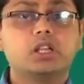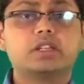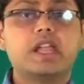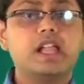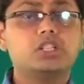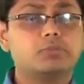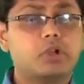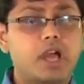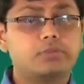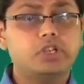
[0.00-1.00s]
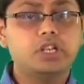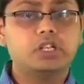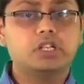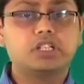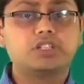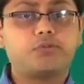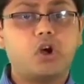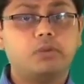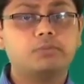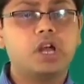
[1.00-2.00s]
The calcium carbonate is
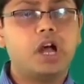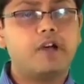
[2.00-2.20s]
formed